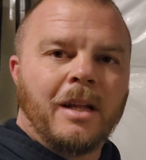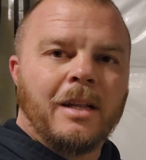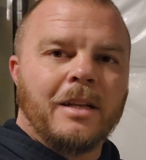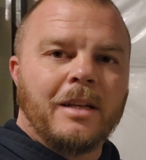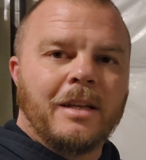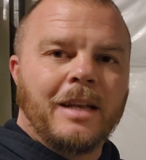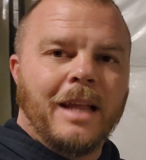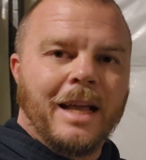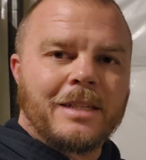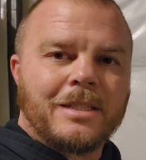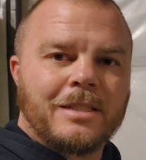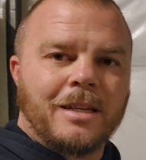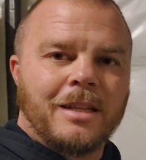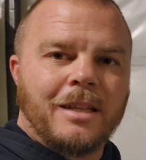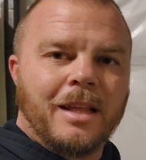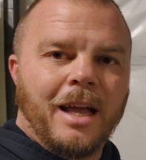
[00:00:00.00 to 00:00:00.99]
Next
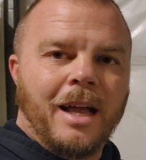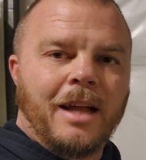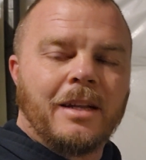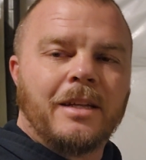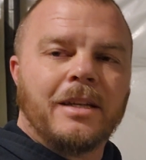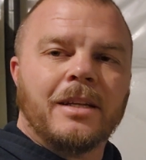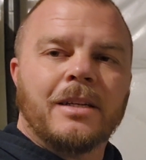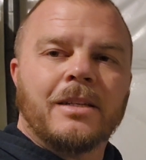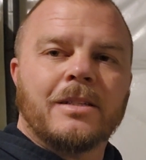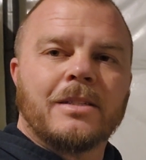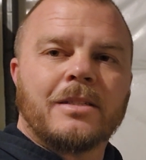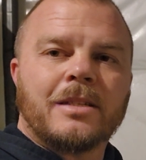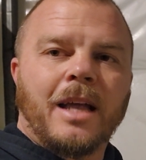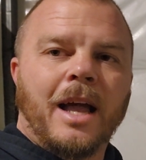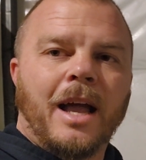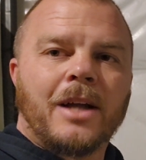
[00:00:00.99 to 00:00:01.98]
to that
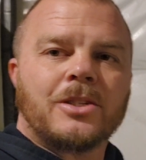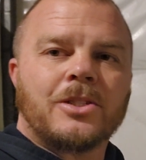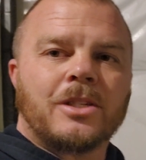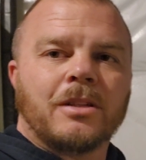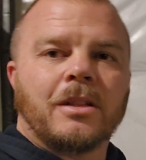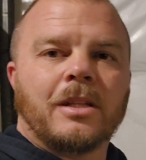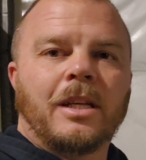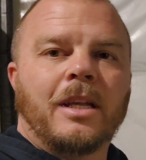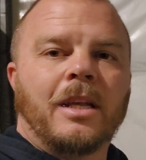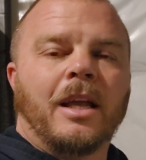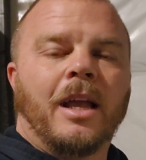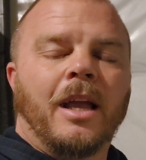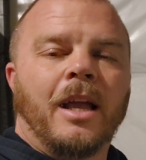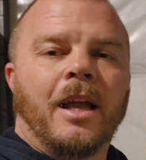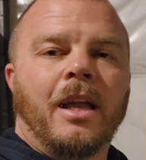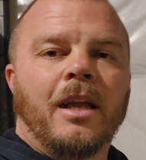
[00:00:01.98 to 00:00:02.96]
is actually
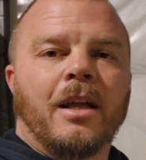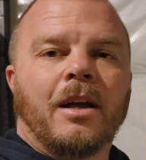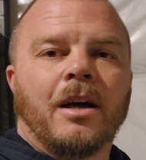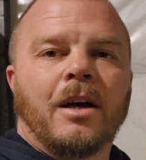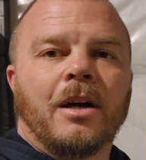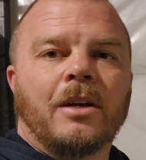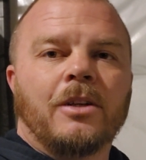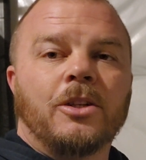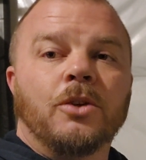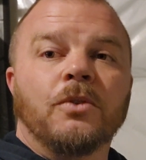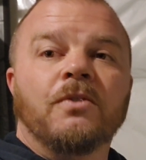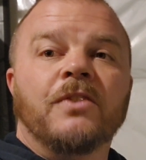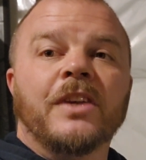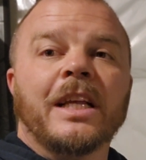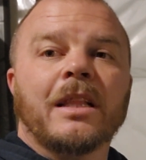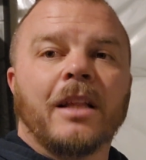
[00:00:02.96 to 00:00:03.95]
a
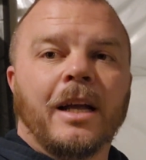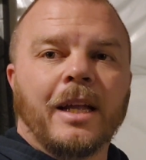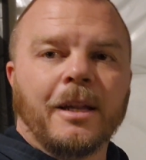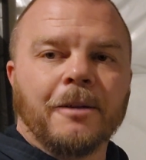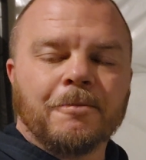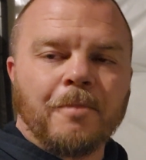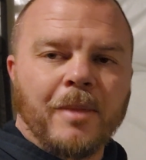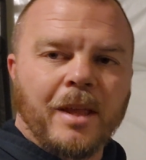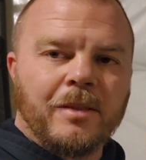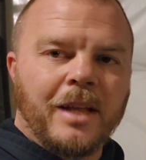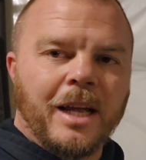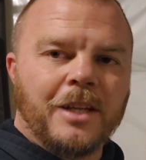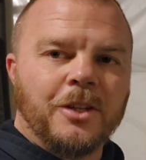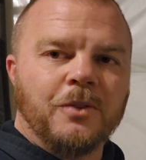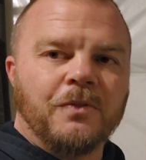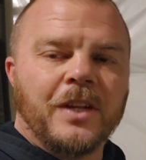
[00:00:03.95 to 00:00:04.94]
UV uh, light.
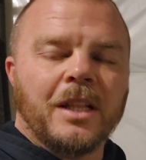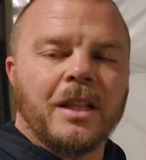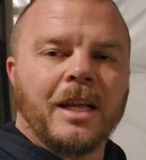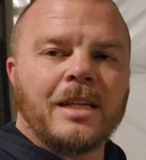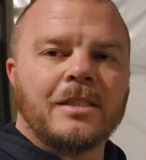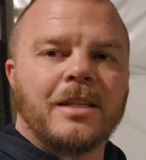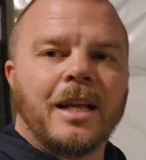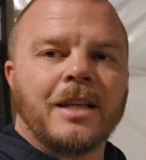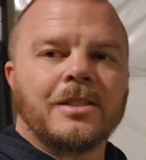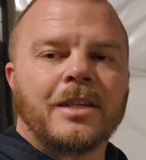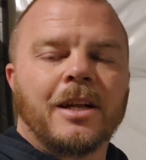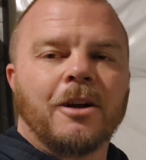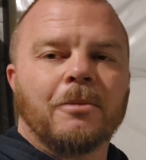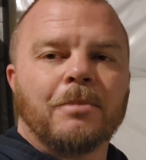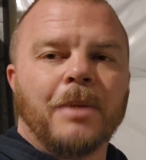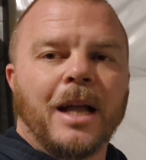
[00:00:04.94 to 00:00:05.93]
That UV light takes
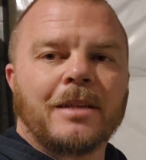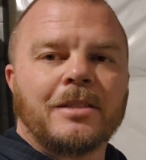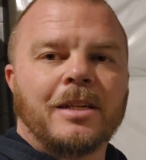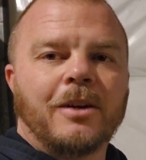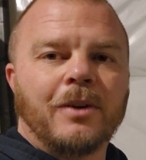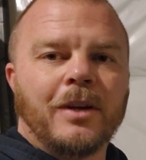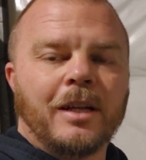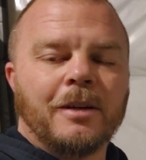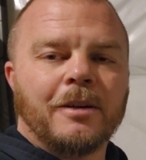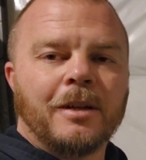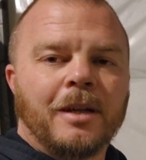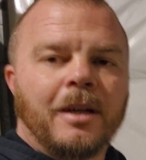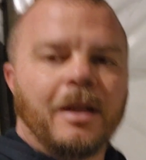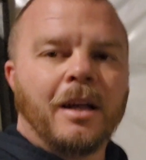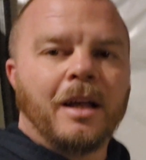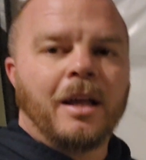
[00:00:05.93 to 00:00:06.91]
care of bacteria.
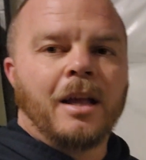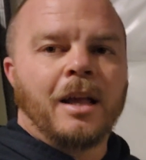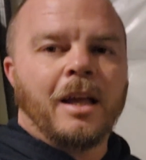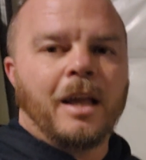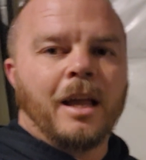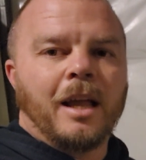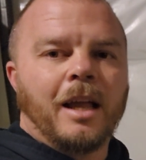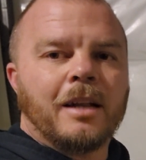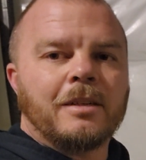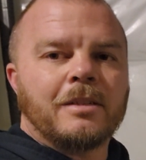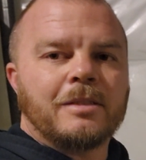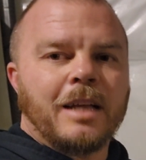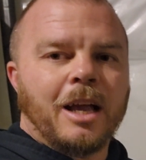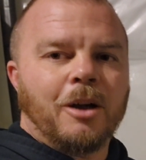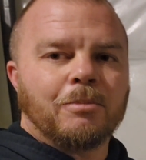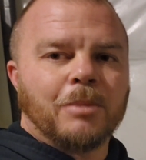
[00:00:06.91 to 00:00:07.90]
And
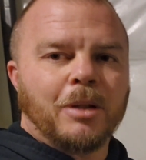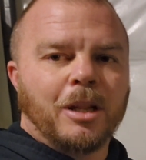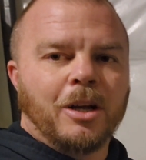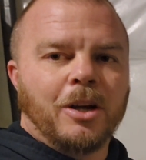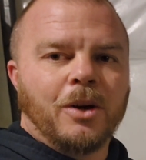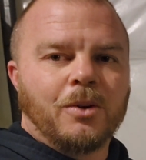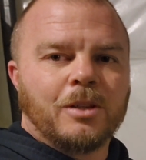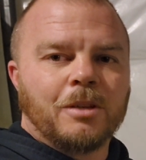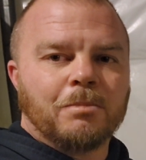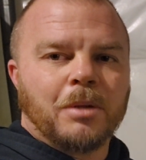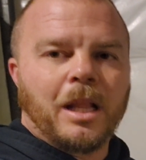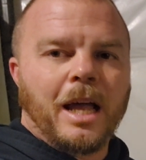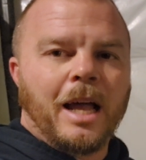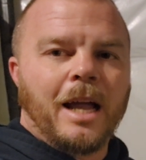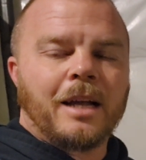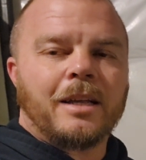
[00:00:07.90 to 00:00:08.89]
down below, the
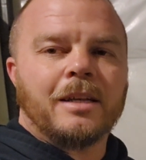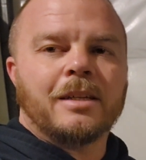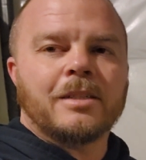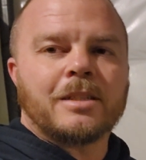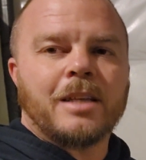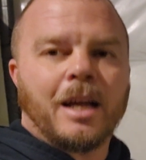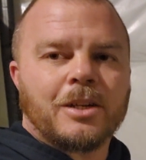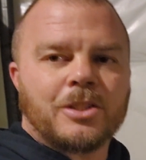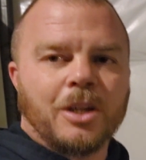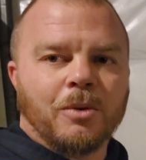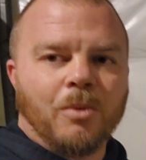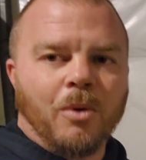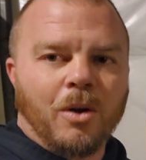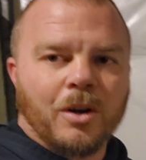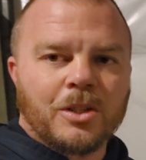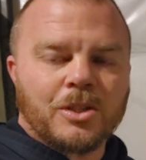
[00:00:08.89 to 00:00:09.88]
black is actually a
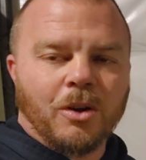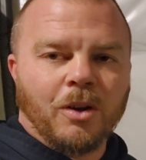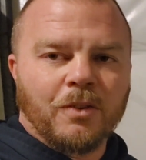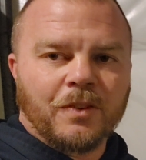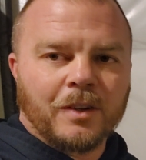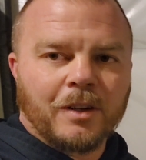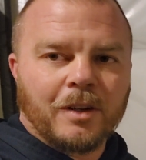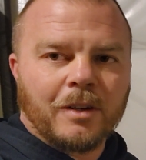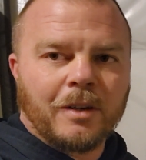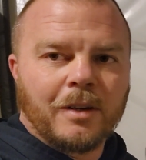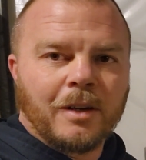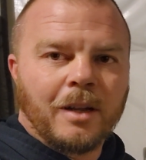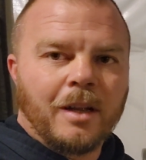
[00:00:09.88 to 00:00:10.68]
water softener.